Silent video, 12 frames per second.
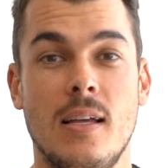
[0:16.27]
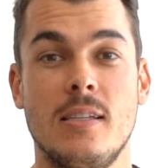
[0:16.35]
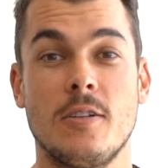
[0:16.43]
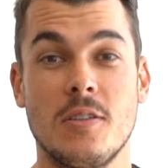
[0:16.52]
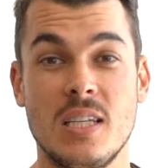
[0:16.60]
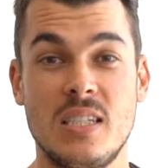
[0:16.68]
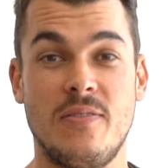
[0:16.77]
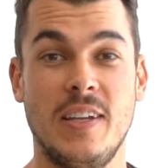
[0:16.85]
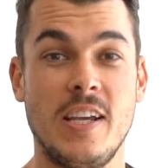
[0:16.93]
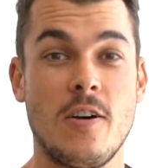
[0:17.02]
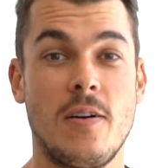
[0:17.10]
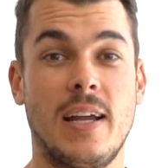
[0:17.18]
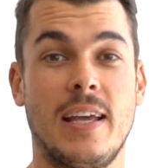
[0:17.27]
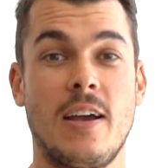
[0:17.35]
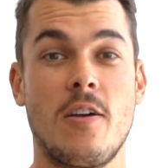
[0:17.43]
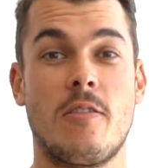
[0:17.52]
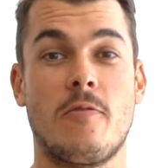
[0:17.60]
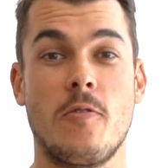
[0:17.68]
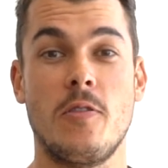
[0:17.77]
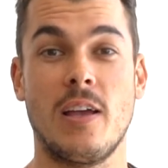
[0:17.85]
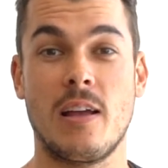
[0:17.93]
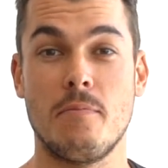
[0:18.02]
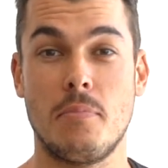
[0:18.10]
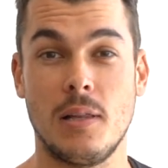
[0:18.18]
So in this video, I'm going to go through the
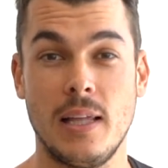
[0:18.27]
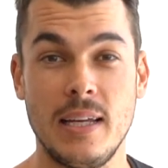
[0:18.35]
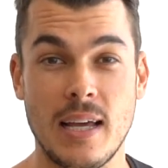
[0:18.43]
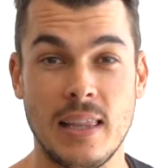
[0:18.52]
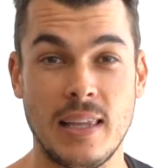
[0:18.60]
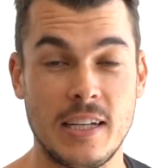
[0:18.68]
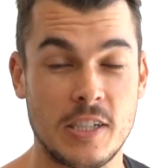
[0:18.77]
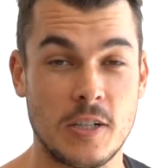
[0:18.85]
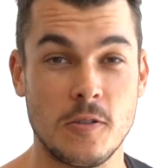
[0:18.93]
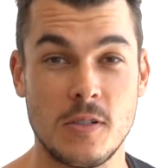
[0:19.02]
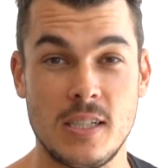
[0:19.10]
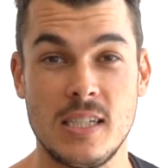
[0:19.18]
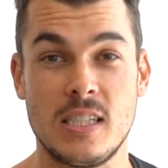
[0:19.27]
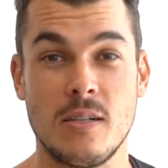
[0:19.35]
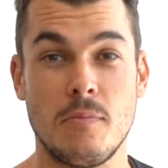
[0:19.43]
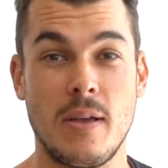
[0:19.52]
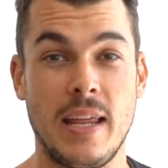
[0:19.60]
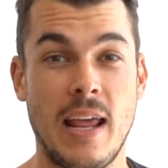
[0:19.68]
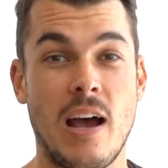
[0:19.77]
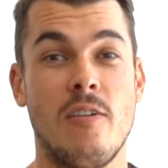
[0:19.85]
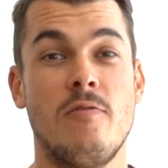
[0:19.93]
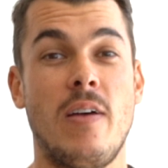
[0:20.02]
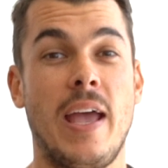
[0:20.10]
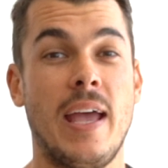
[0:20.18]
complete electrical system in
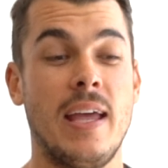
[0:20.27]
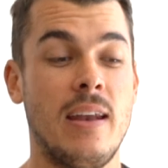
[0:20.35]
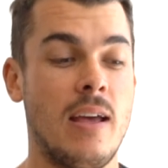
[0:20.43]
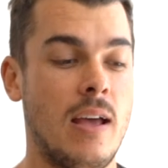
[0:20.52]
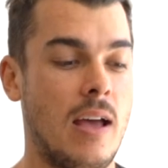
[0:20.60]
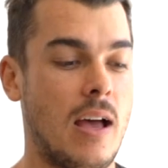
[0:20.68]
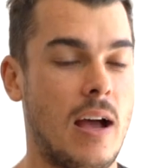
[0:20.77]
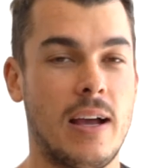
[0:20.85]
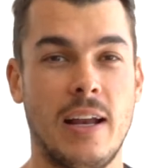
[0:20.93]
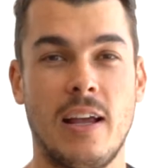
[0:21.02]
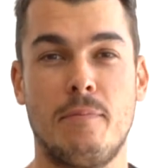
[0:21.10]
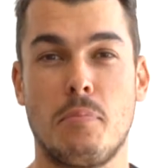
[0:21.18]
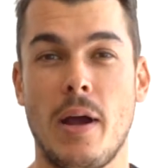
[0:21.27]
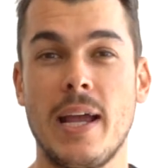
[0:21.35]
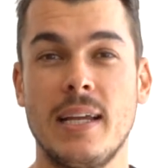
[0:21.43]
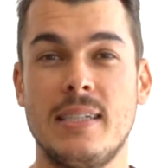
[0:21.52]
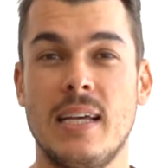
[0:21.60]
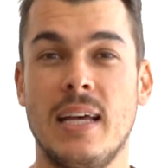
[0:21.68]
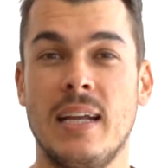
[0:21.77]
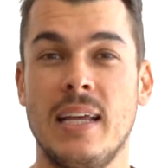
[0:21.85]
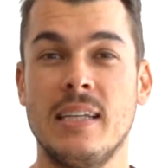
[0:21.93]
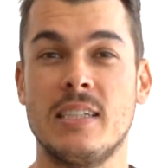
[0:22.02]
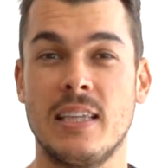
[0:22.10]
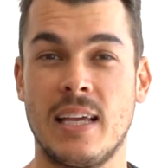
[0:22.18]
our van. I'm going to break it down
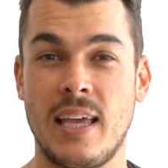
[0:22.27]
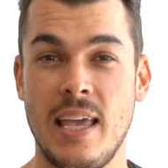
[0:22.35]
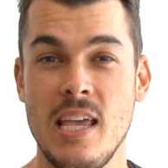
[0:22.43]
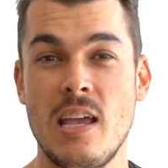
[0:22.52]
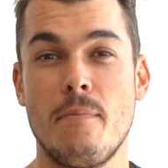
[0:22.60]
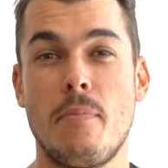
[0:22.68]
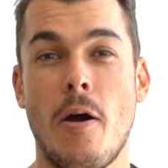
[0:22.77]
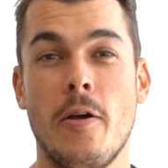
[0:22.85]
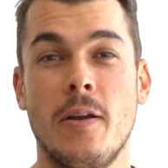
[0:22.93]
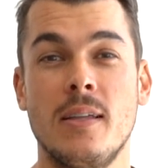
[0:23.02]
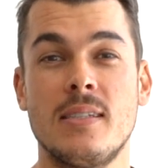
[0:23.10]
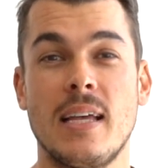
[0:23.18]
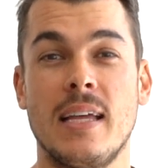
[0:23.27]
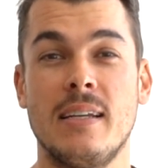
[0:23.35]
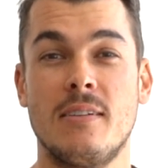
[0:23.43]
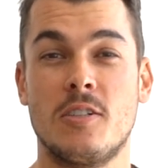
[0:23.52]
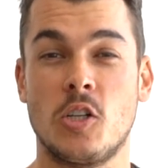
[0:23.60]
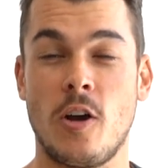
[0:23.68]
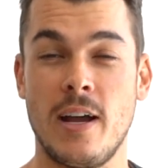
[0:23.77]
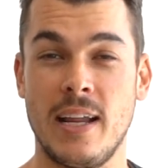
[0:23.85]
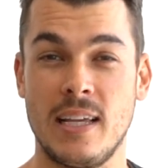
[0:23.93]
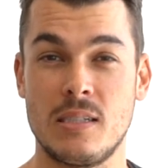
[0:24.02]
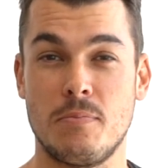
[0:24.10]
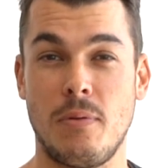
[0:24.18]
into the key components and try and
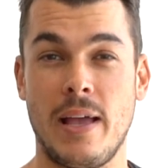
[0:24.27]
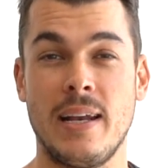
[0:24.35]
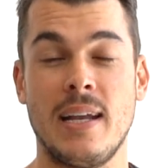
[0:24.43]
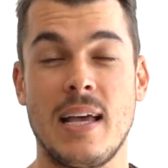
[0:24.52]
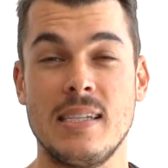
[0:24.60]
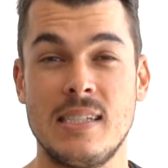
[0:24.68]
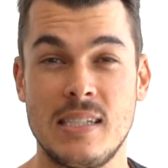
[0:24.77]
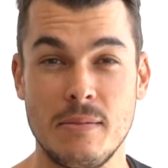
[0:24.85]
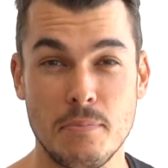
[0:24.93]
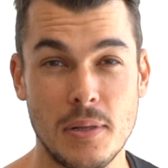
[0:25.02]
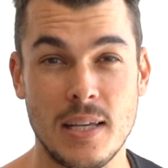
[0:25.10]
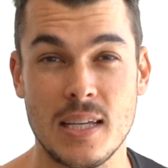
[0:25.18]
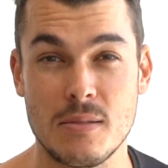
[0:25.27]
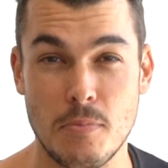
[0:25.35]
explain it as simply as